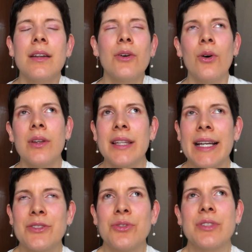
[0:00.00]
all
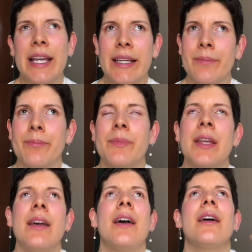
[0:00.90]
that to say
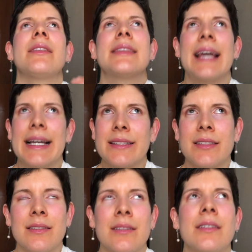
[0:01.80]
that